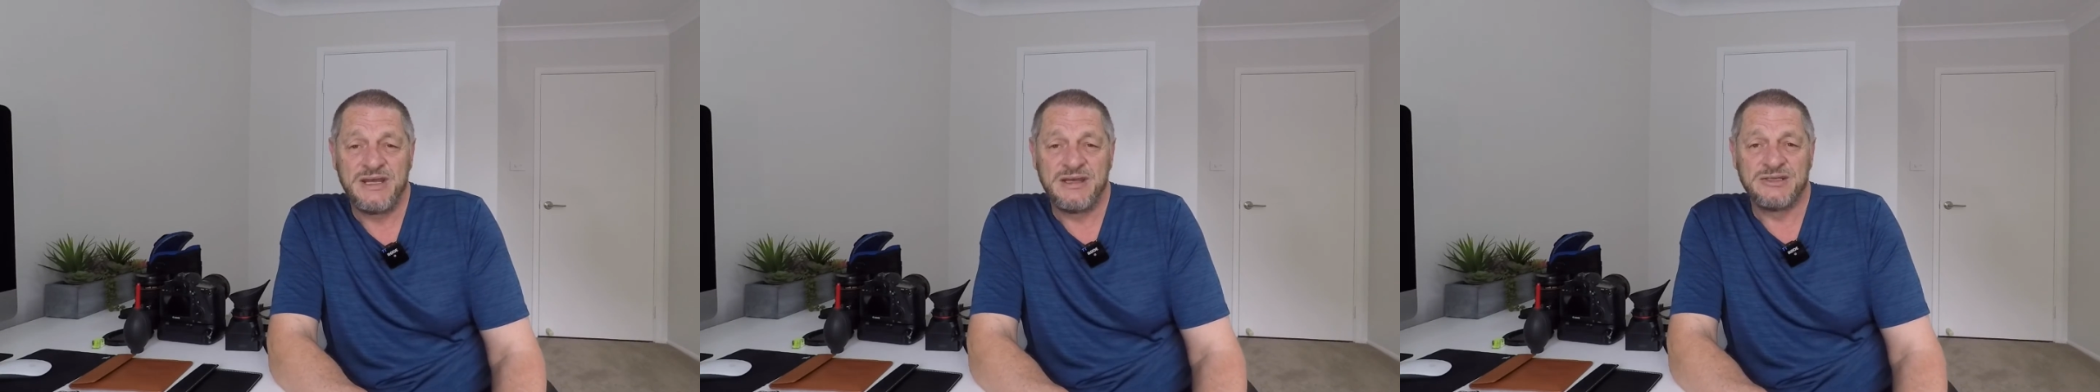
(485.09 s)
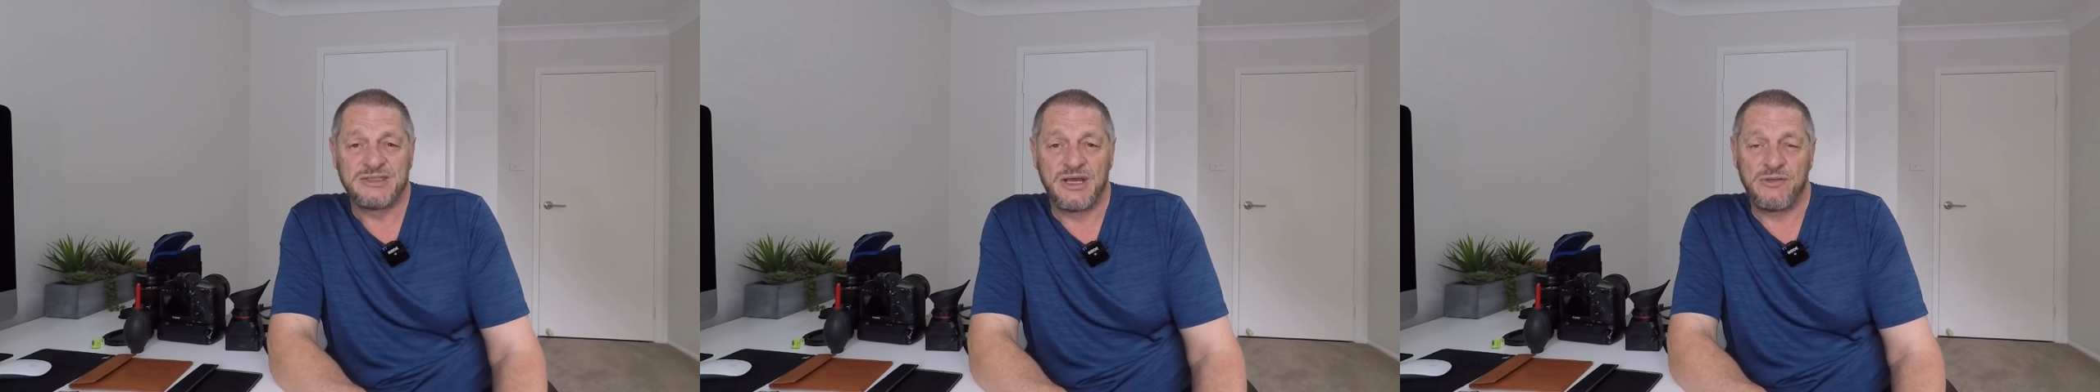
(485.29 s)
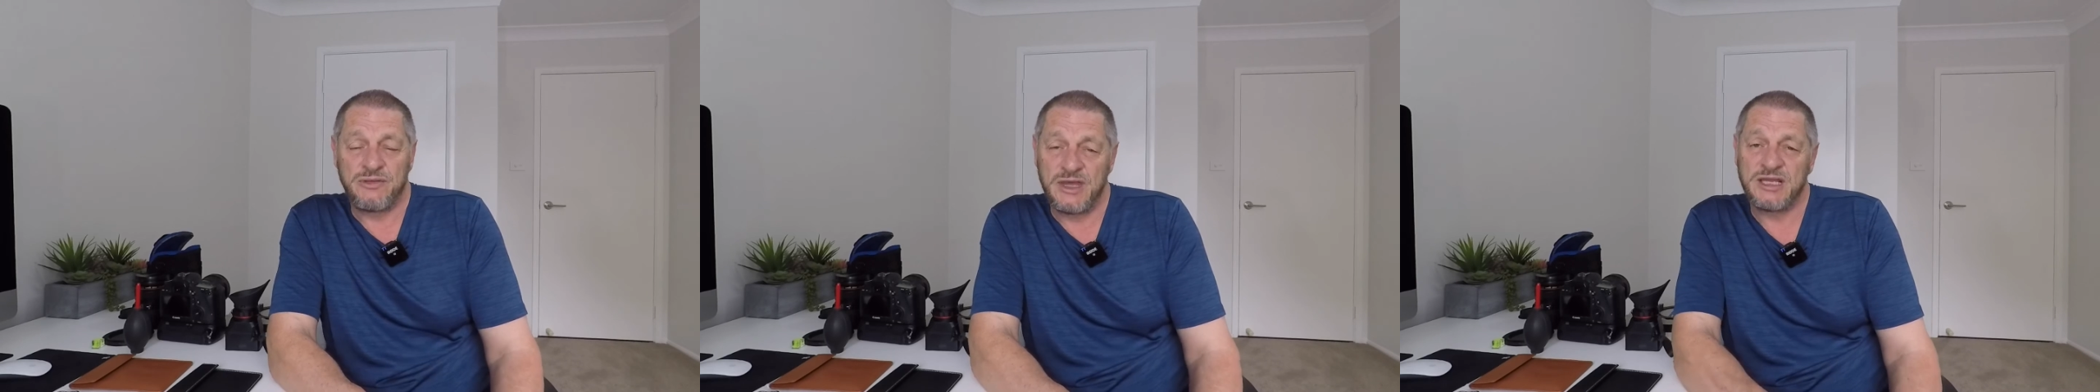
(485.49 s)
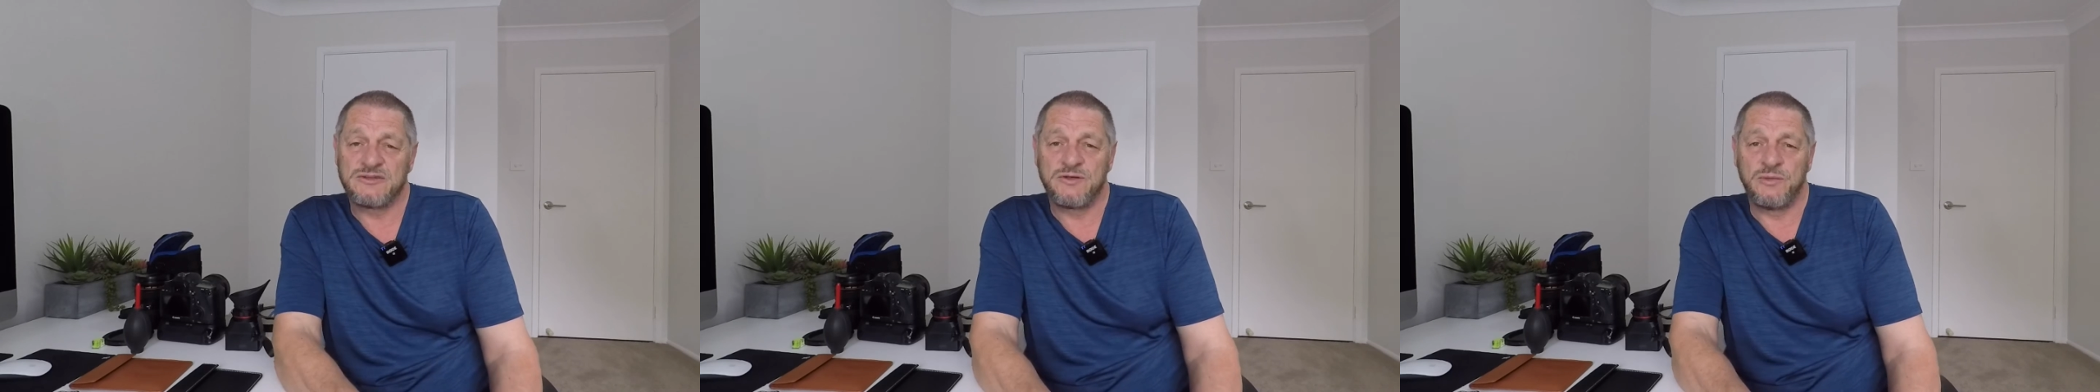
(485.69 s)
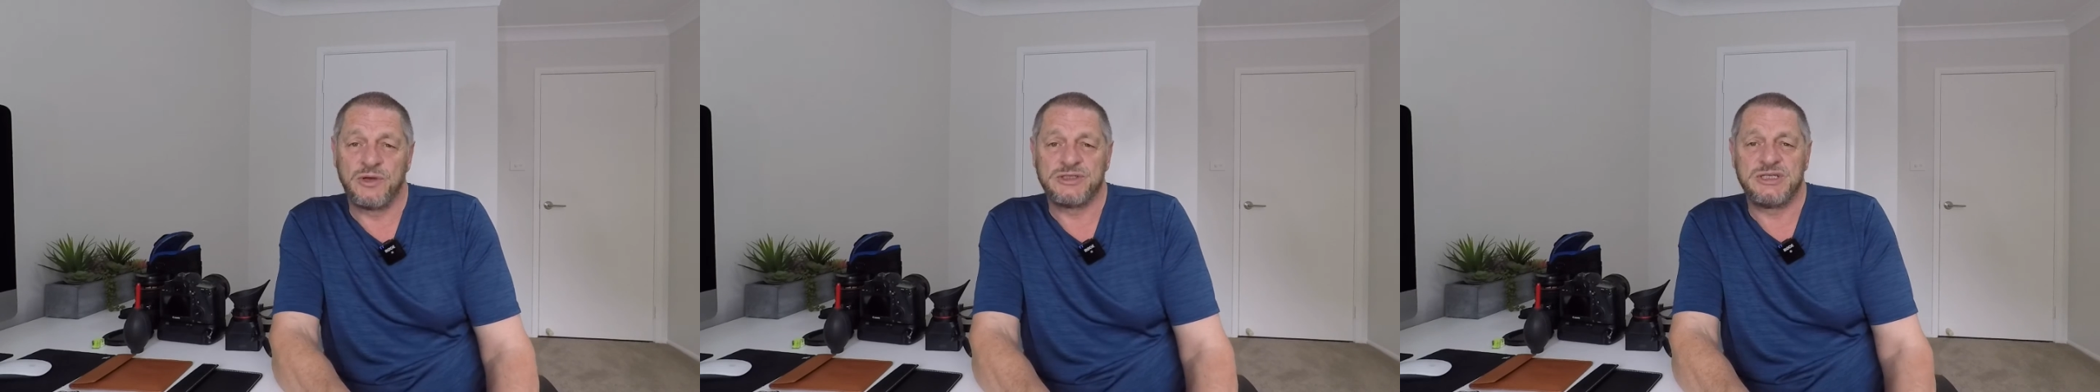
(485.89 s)
So thanks
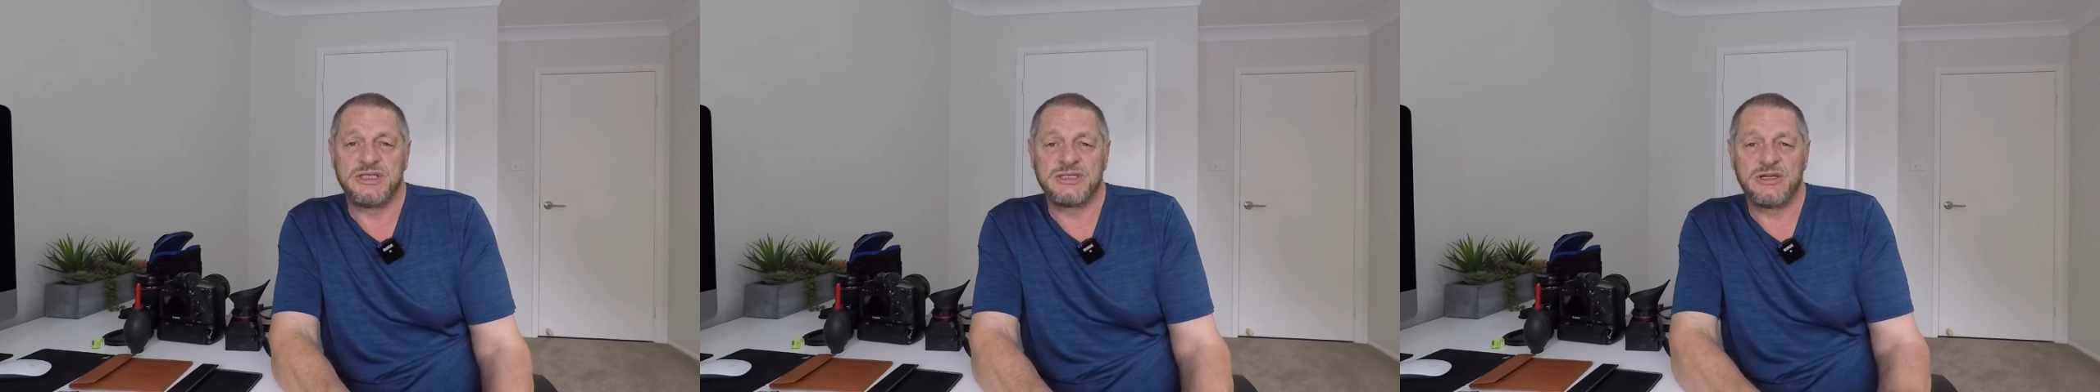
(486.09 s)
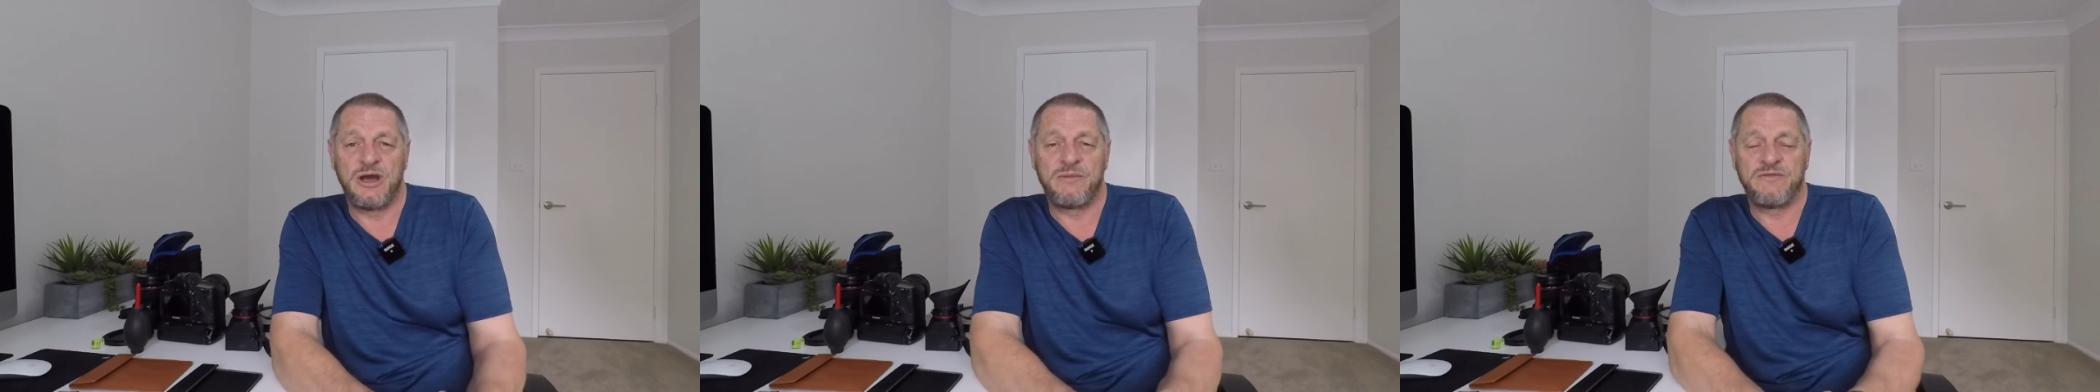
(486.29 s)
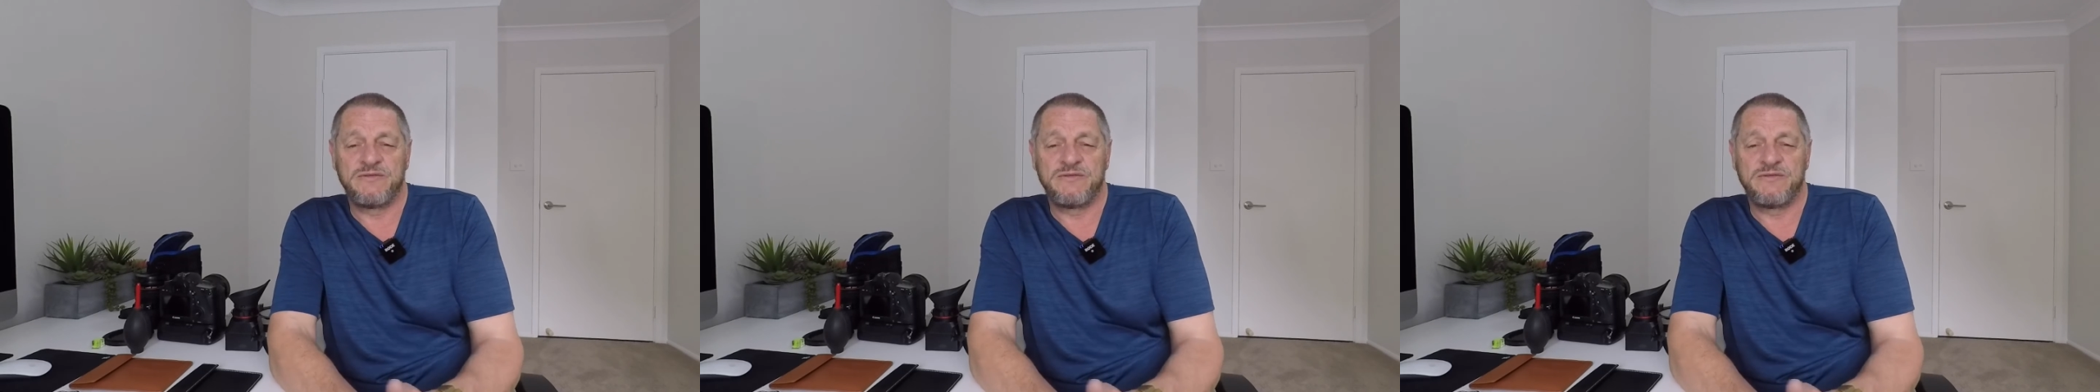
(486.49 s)
for watching Sniper